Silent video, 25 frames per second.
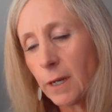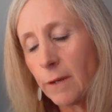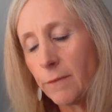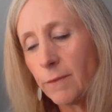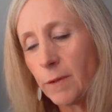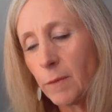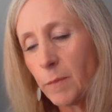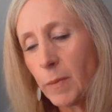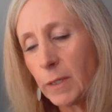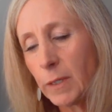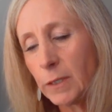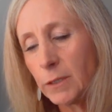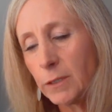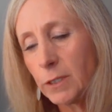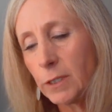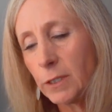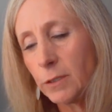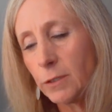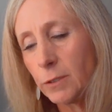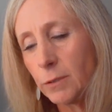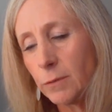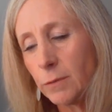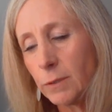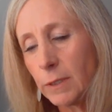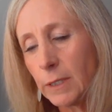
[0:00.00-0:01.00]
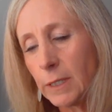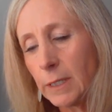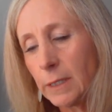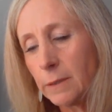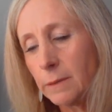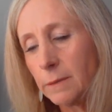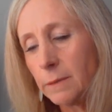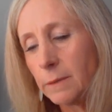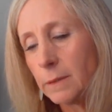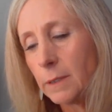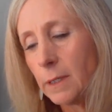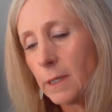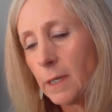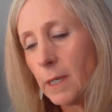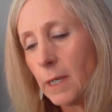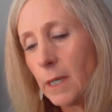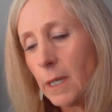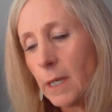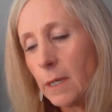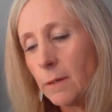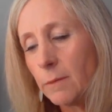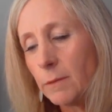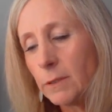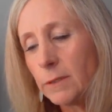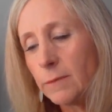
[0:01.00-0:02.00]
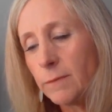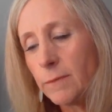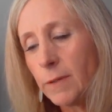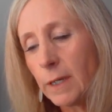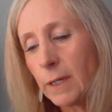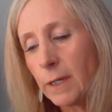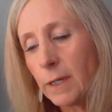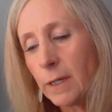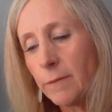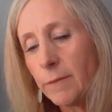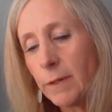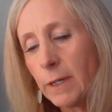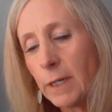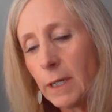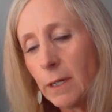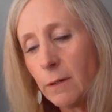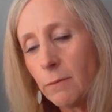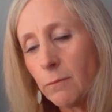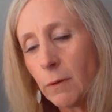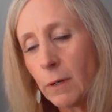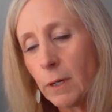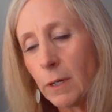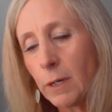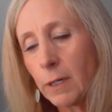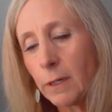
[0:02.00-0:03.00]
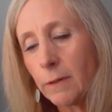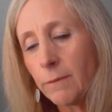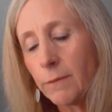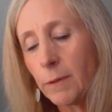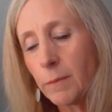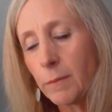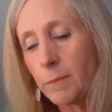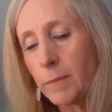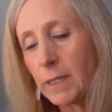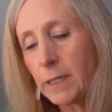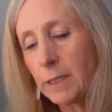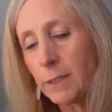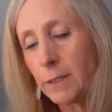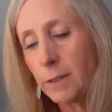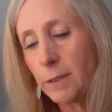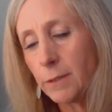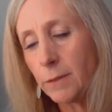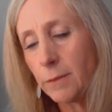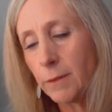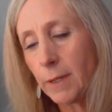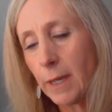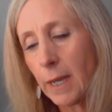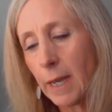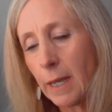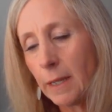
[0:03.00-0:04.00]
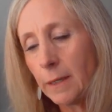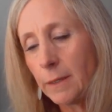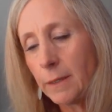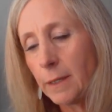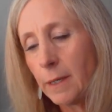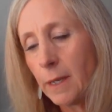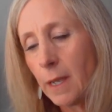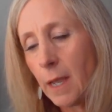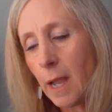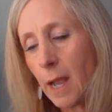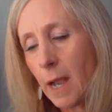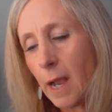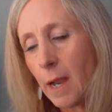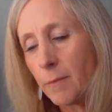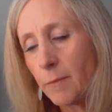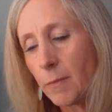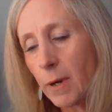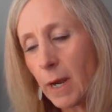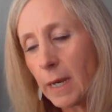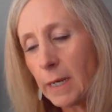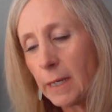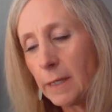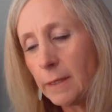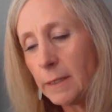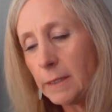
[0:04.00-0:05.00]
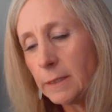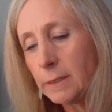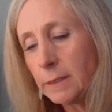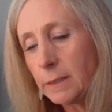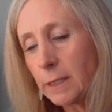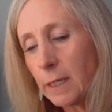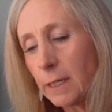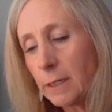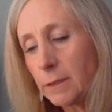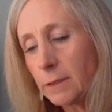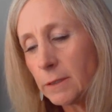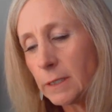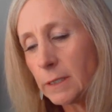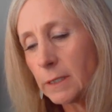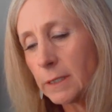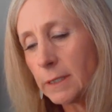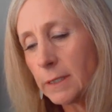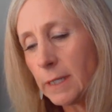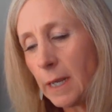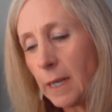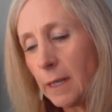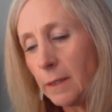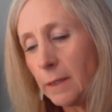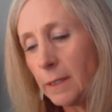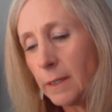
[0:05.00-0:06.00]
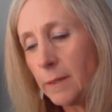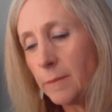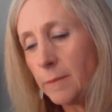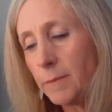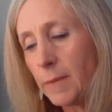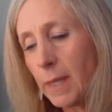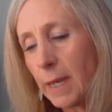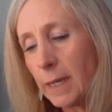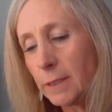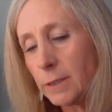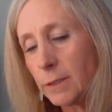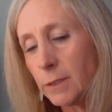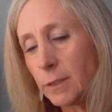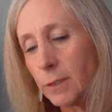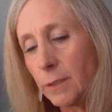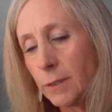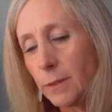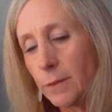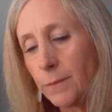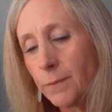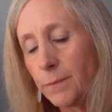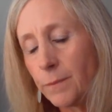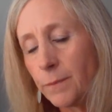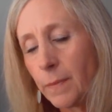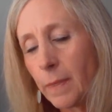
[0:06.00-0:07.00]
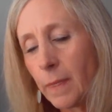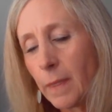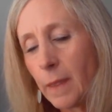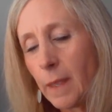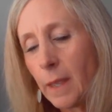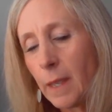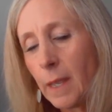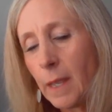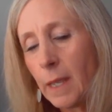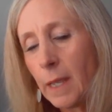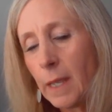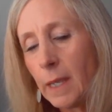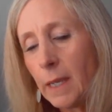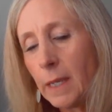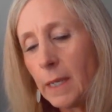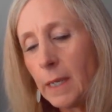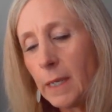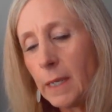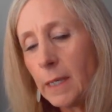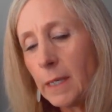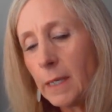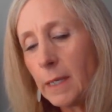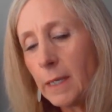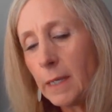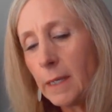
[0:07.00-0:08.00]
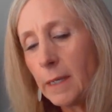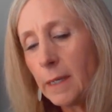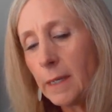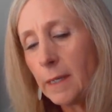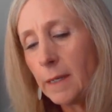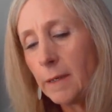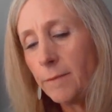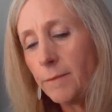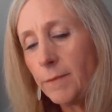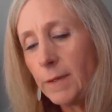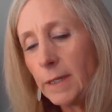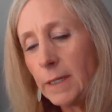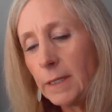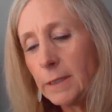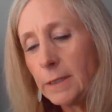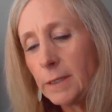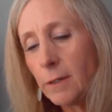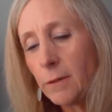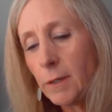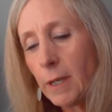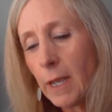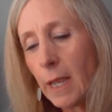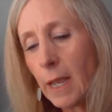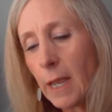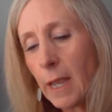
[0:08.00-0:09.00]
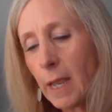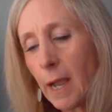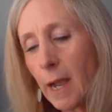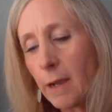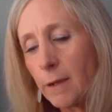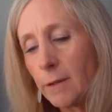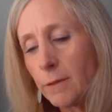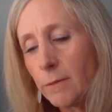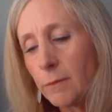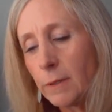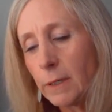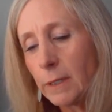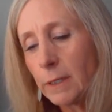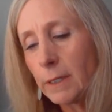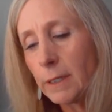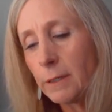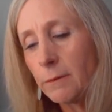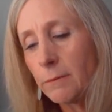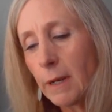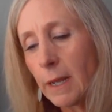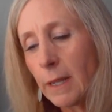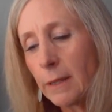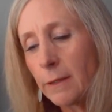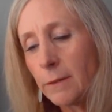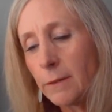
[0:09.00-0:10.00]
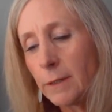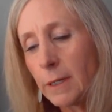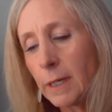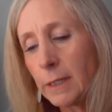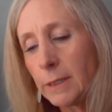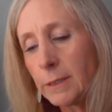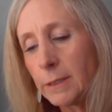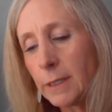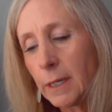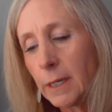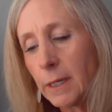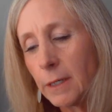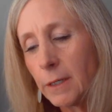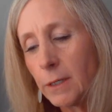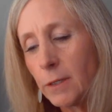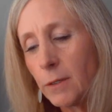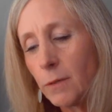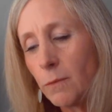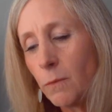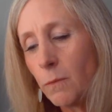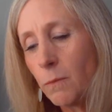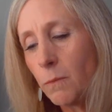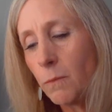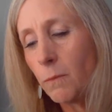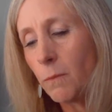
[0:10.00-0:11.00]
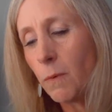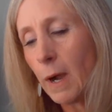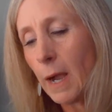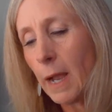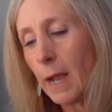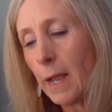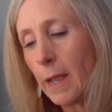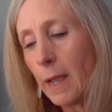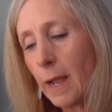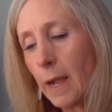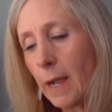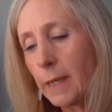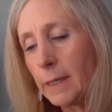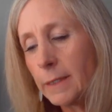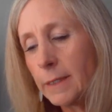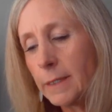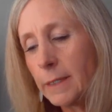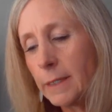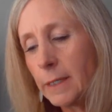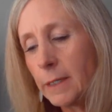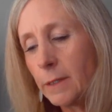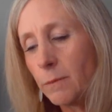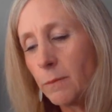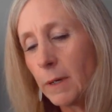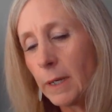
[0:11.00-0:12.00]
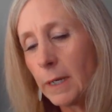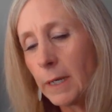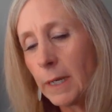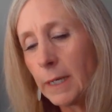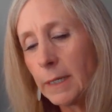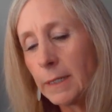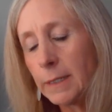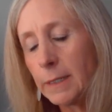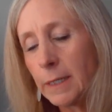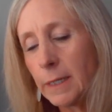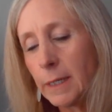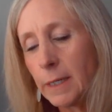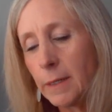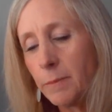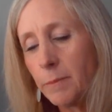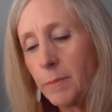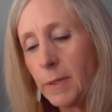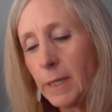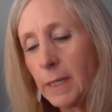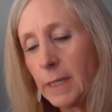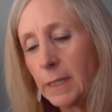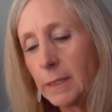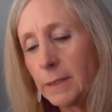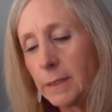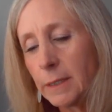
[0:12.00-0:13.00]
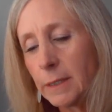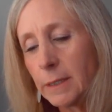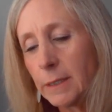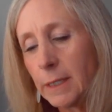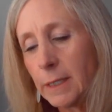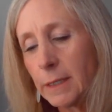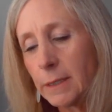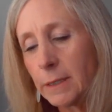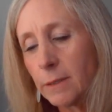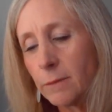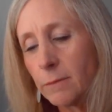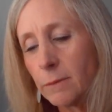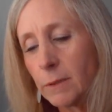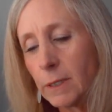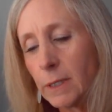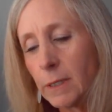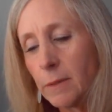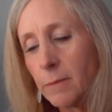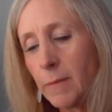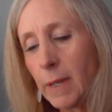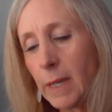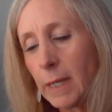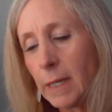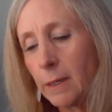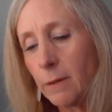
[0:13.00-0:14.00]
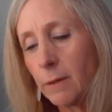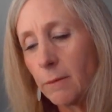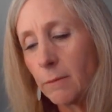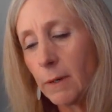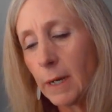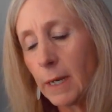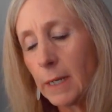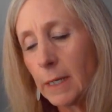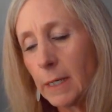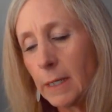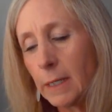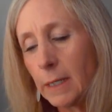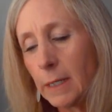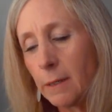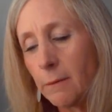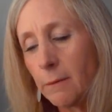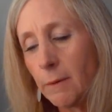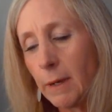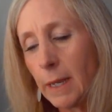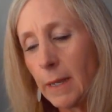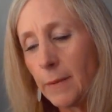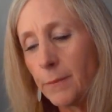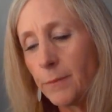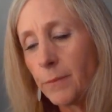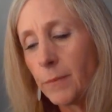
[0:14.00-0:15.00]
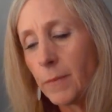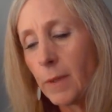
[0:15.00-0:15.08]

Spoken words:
for punching Julian. It was very, very wrong for me to do that. I'm writing this letter to tell him that too. If it's okay, I'd really rather not tell you why I did what I did because it doesn't really make it right anyway.